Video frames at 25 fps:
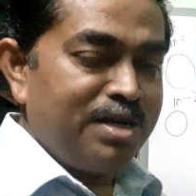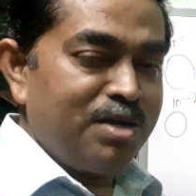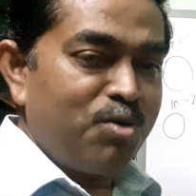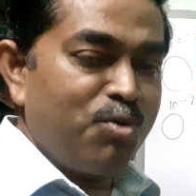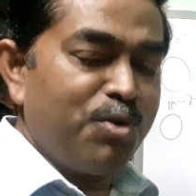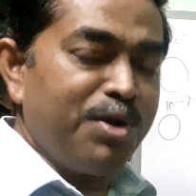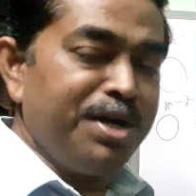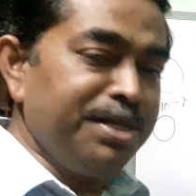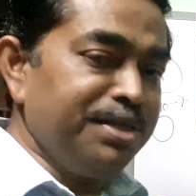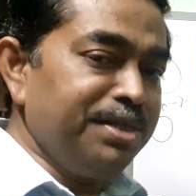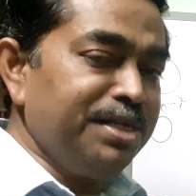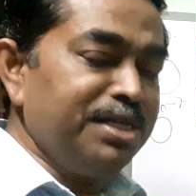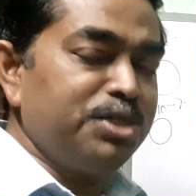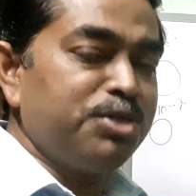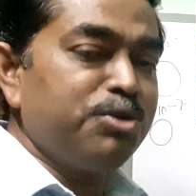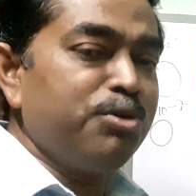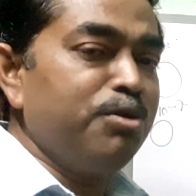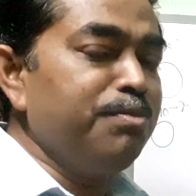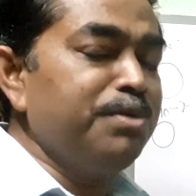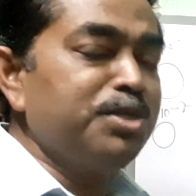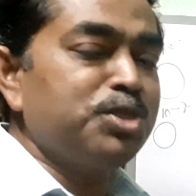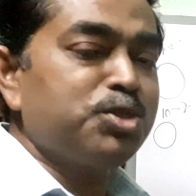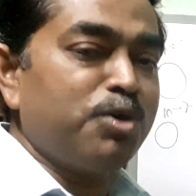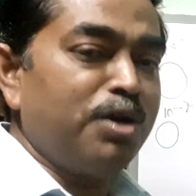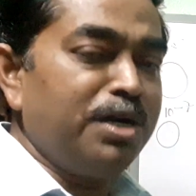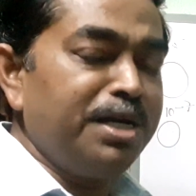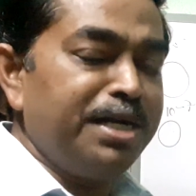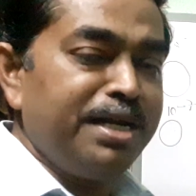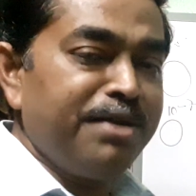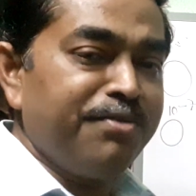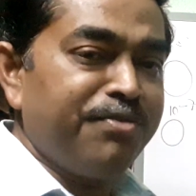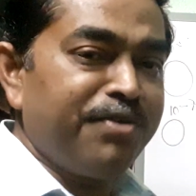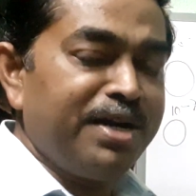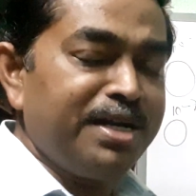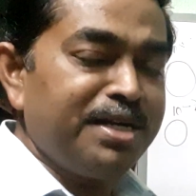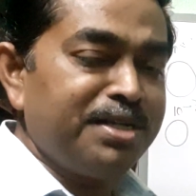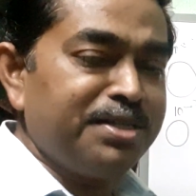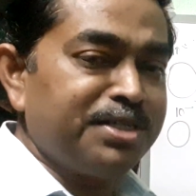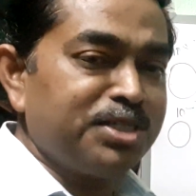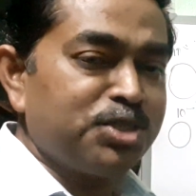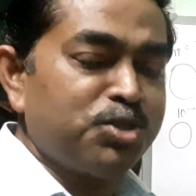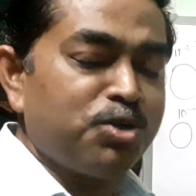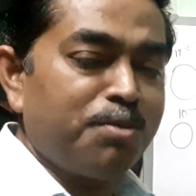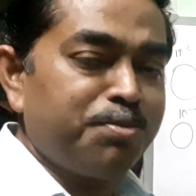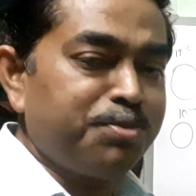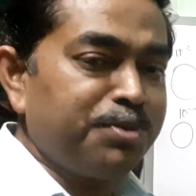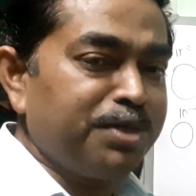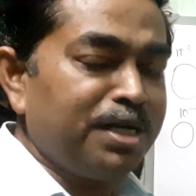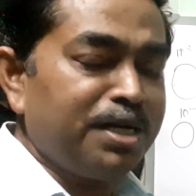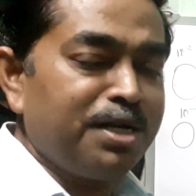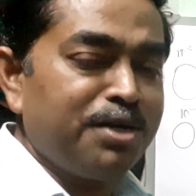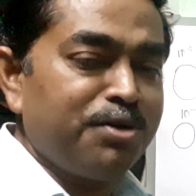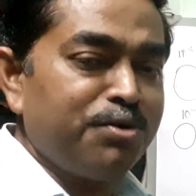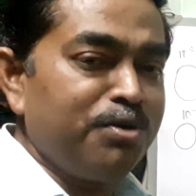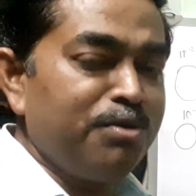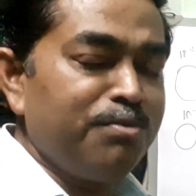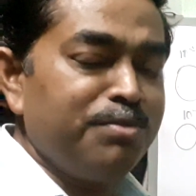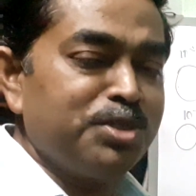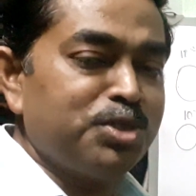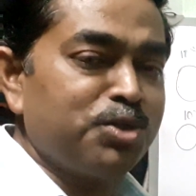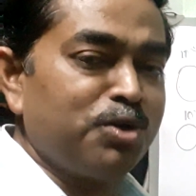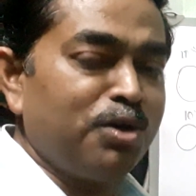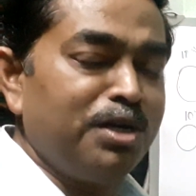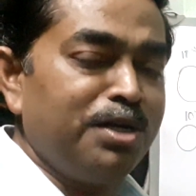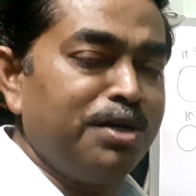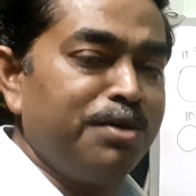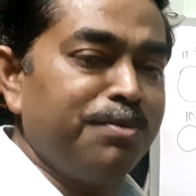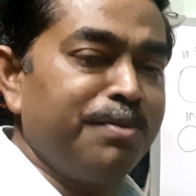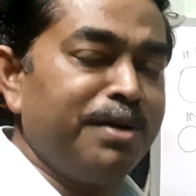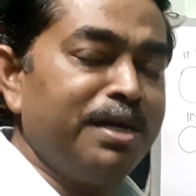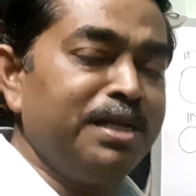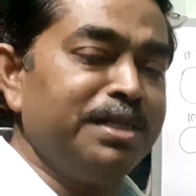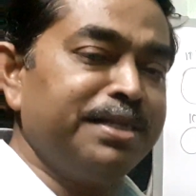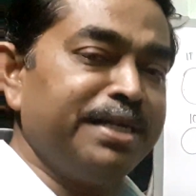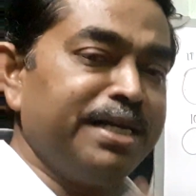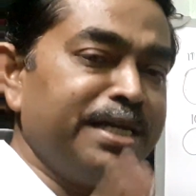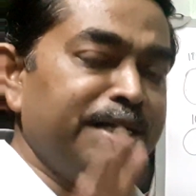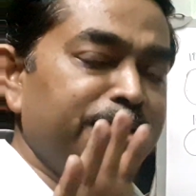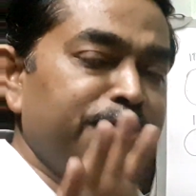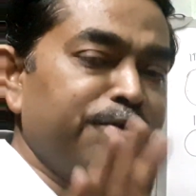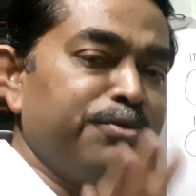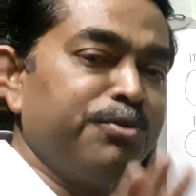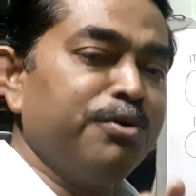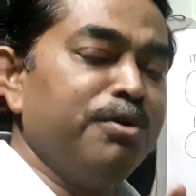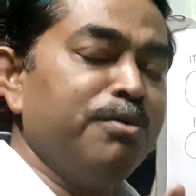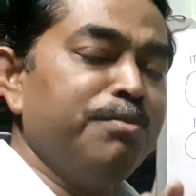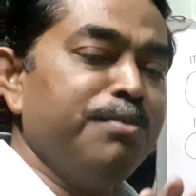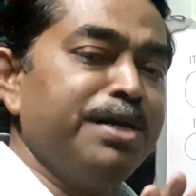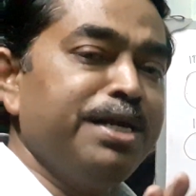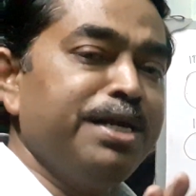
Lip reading: When it will be solidified, the soft agar will be solidified, then it will